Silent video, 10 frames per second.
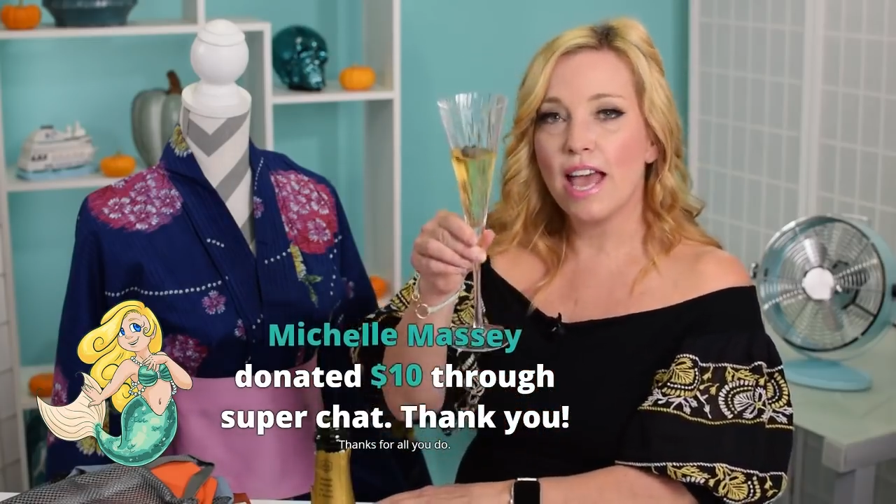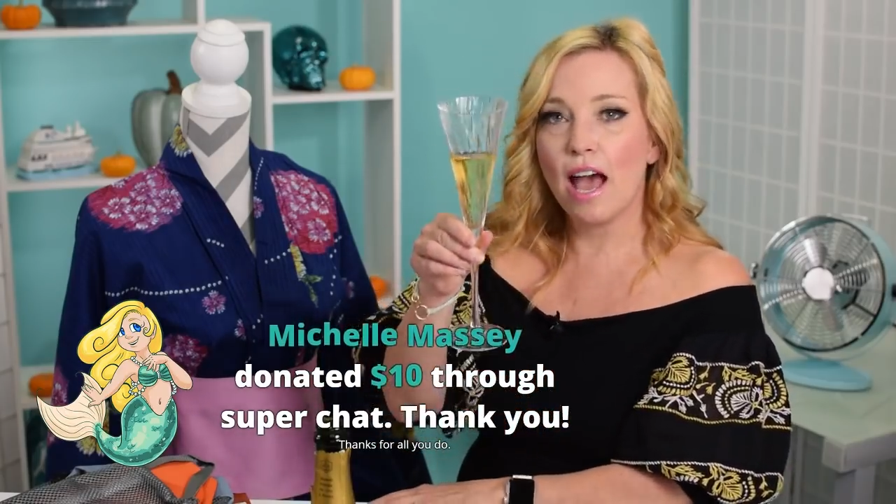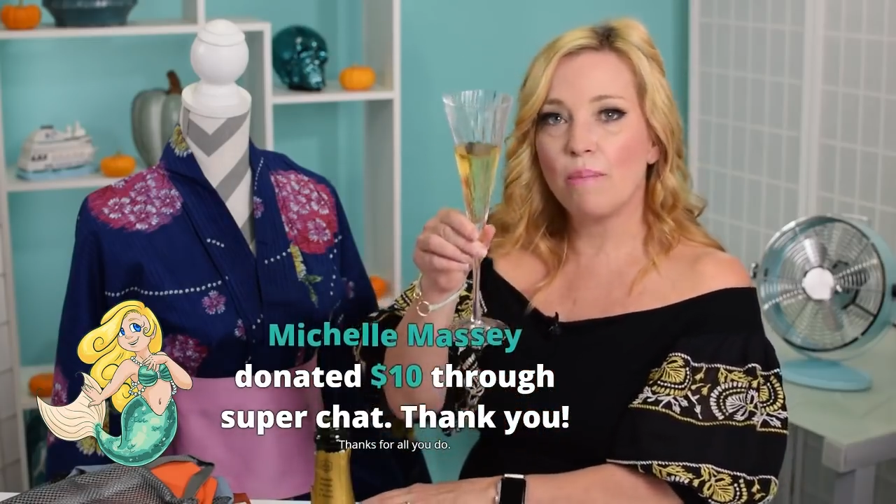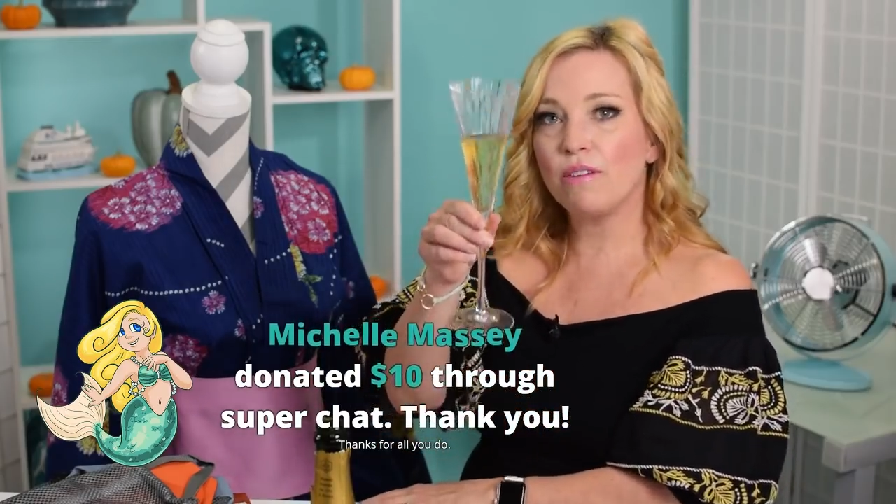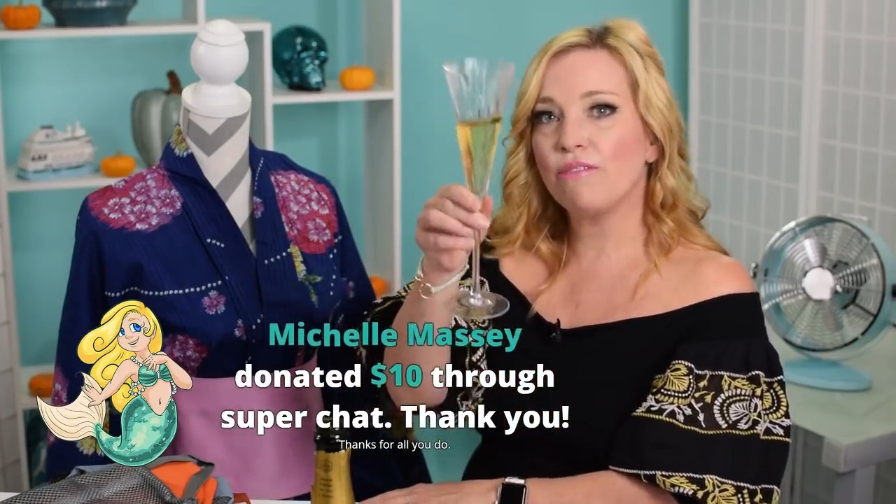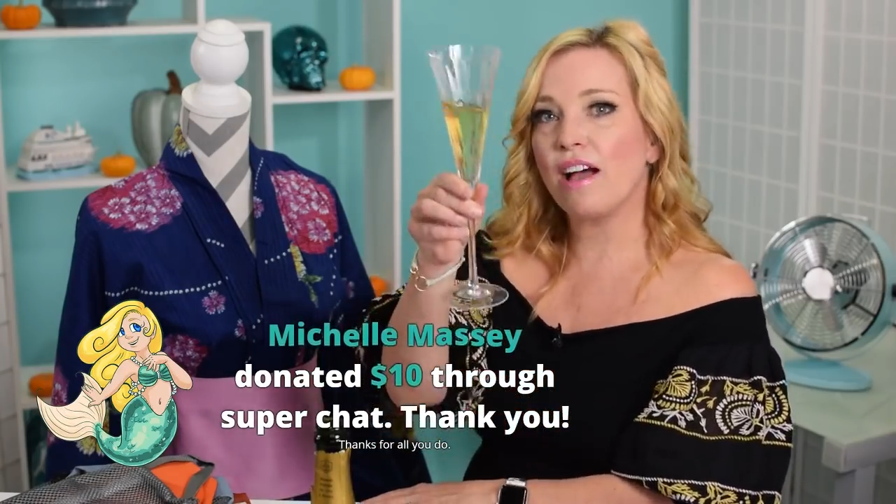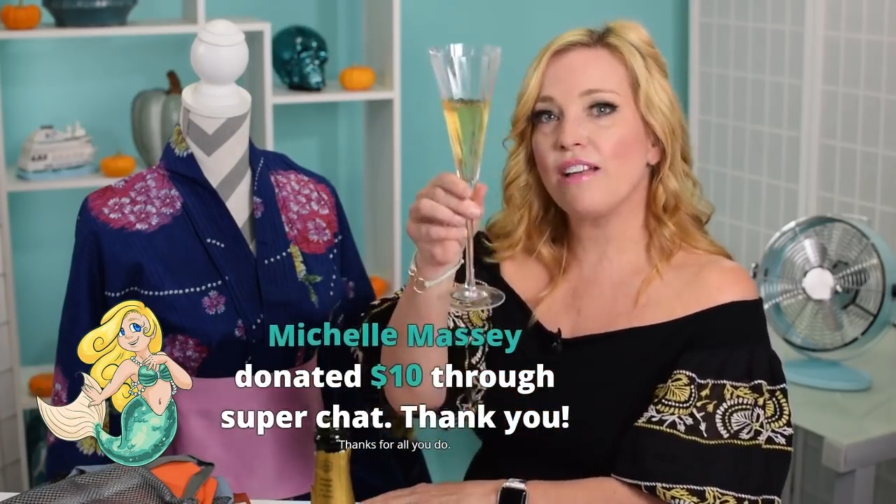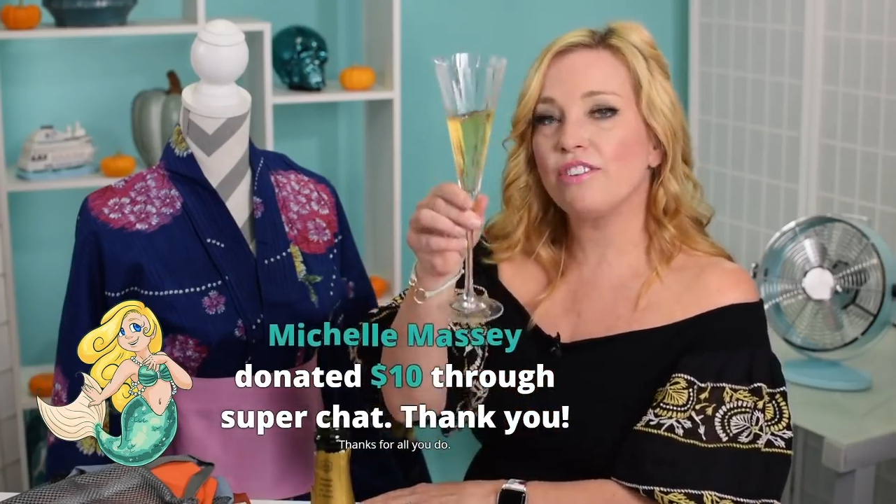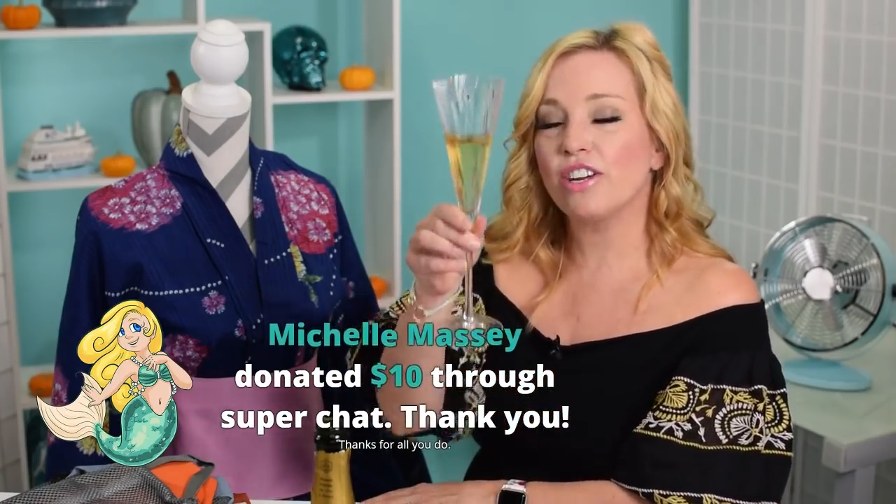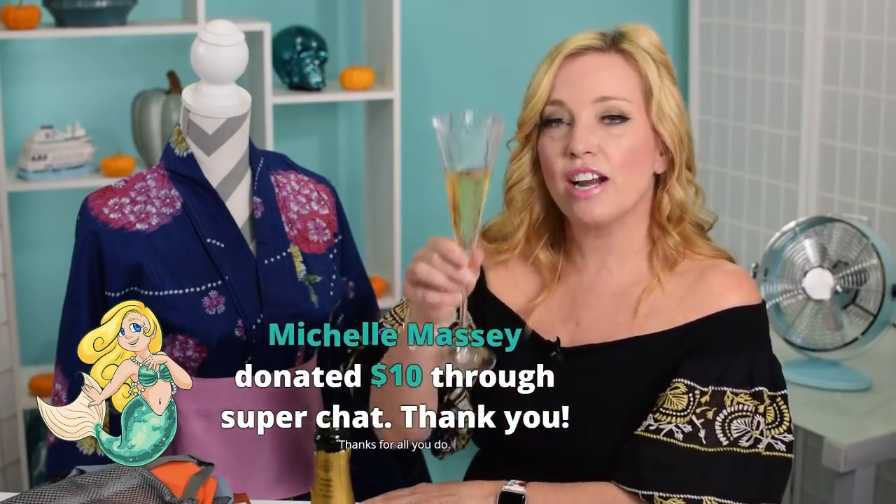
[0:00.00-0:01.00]
Happy
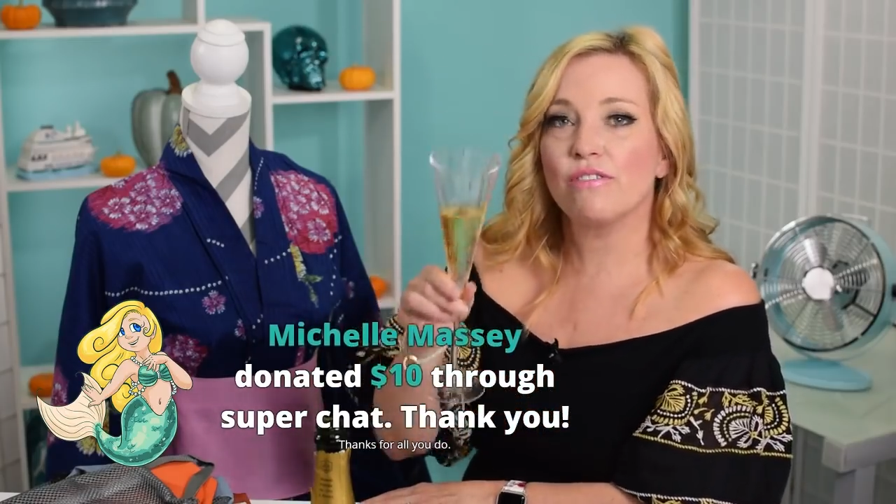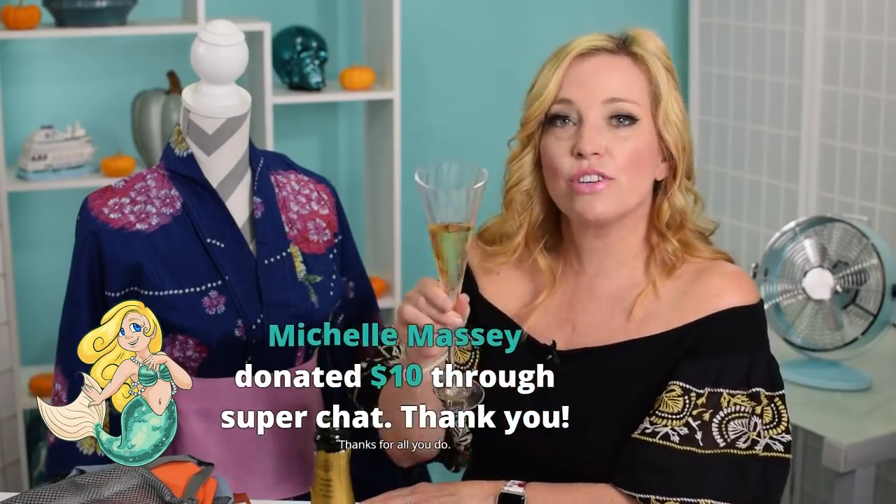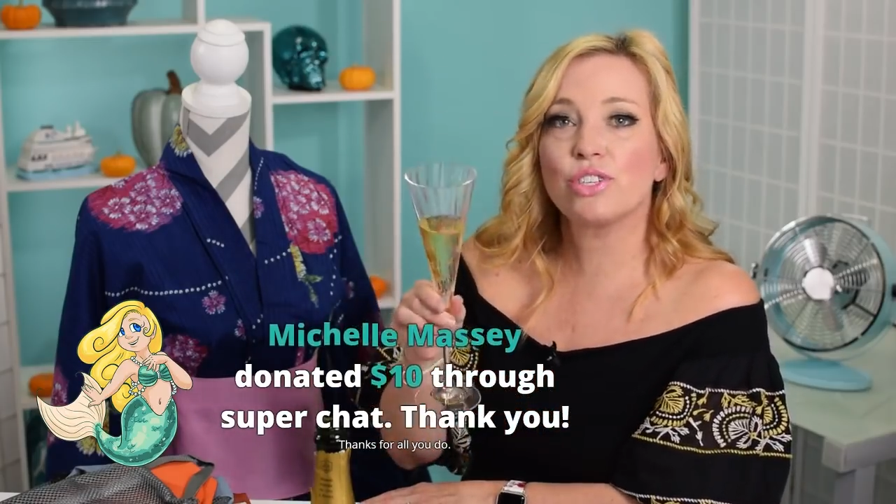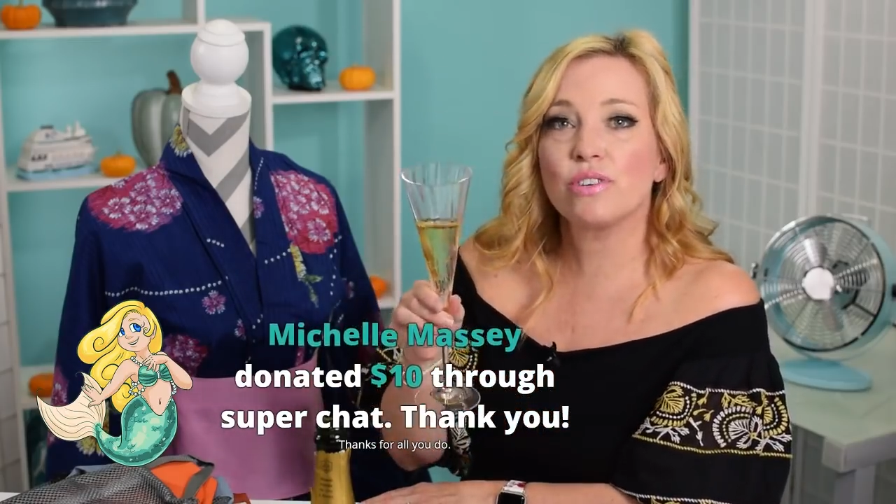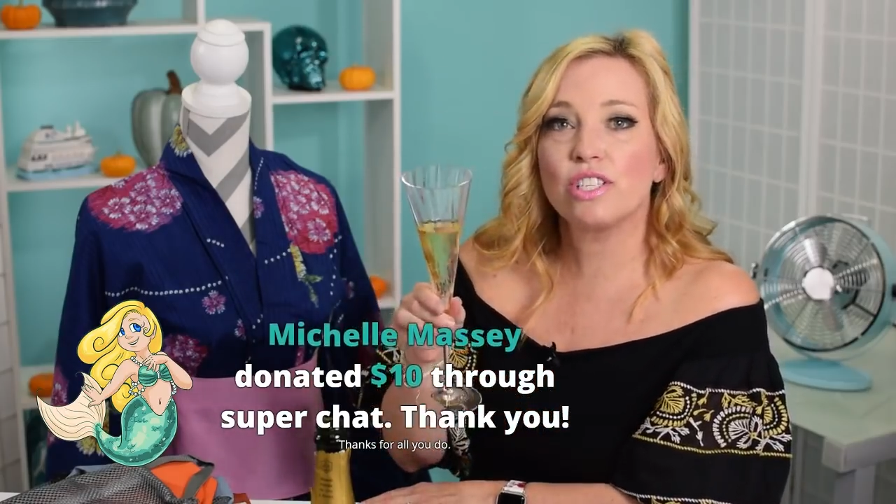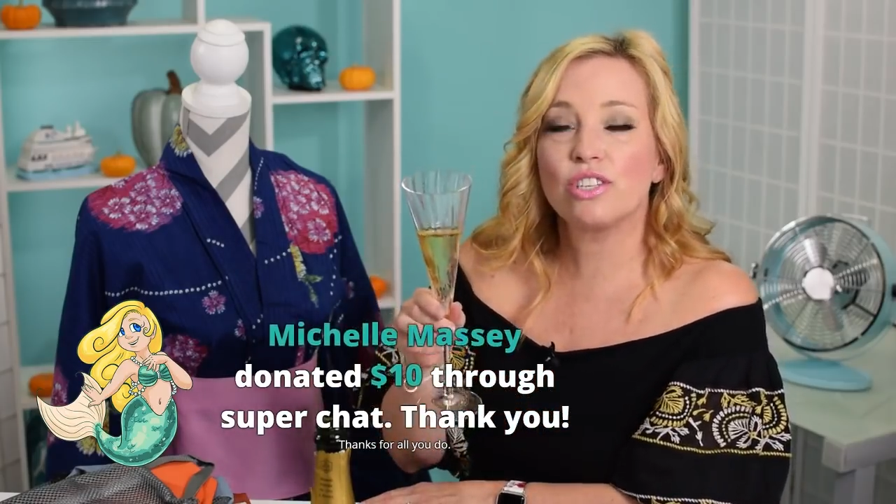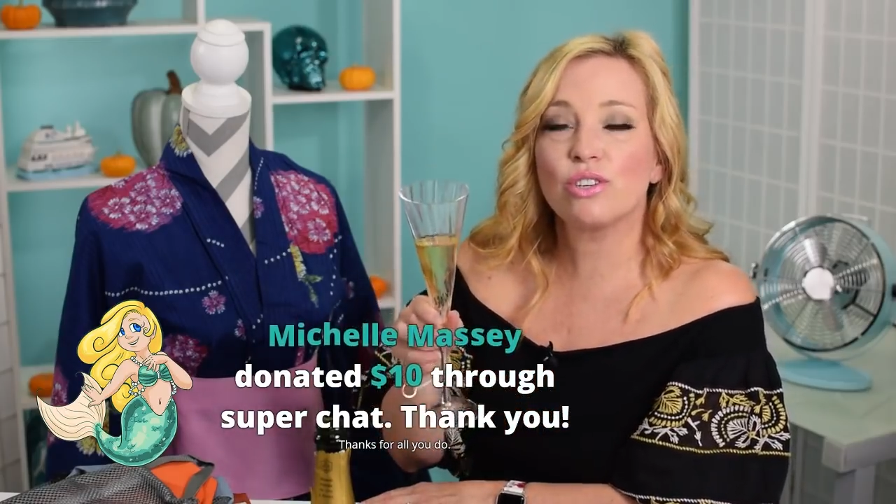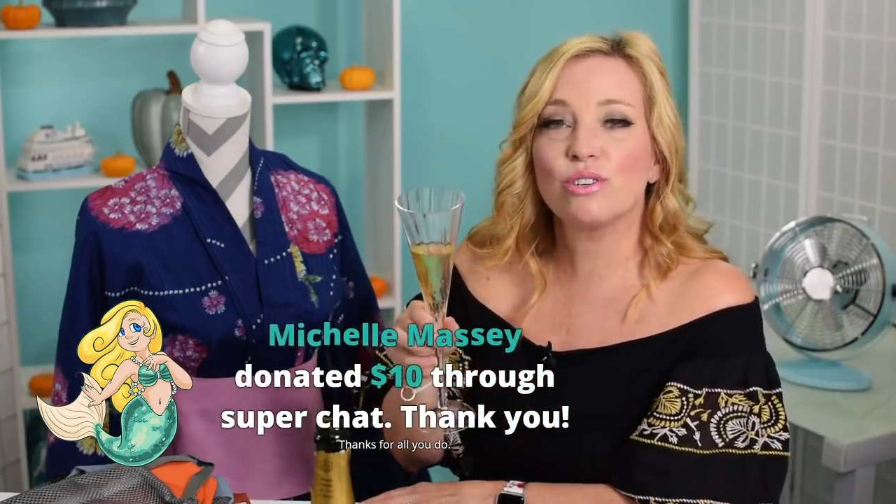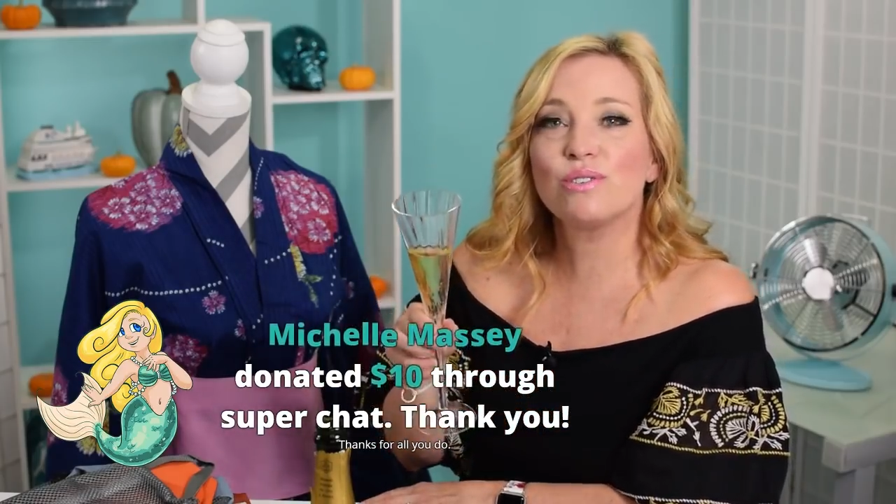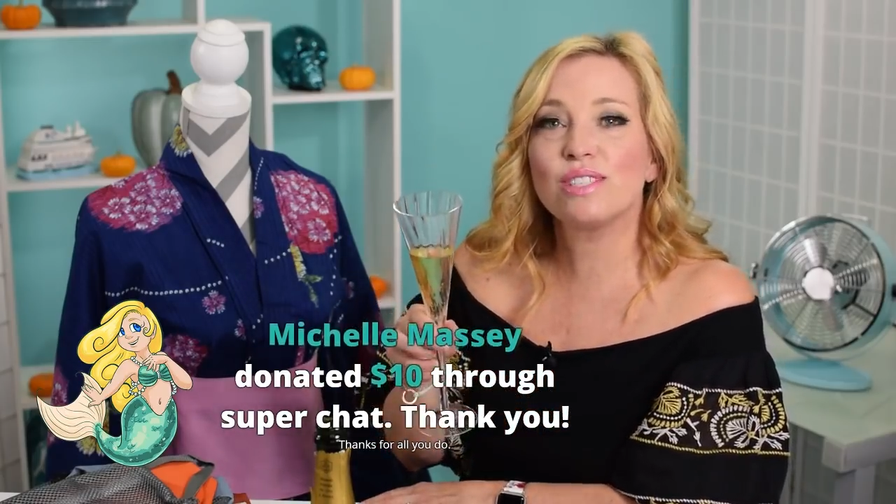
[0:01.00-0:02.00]
five-year anniversary to
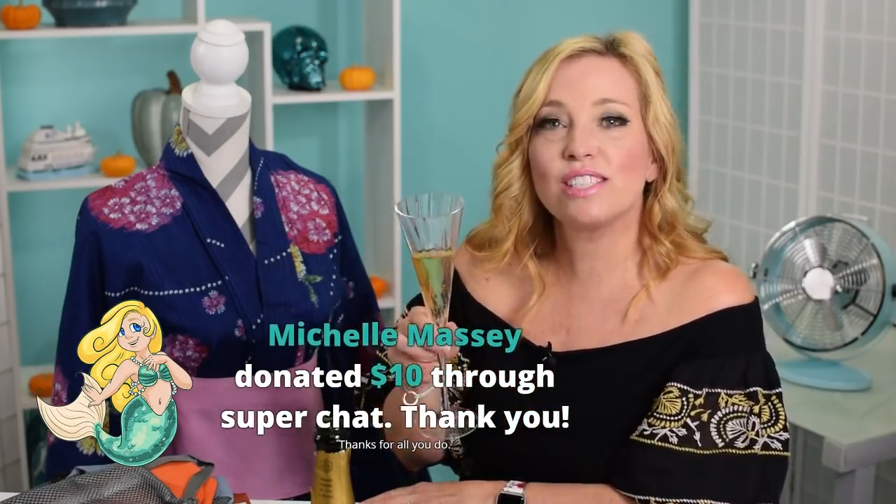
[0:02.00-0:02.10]
the Cruise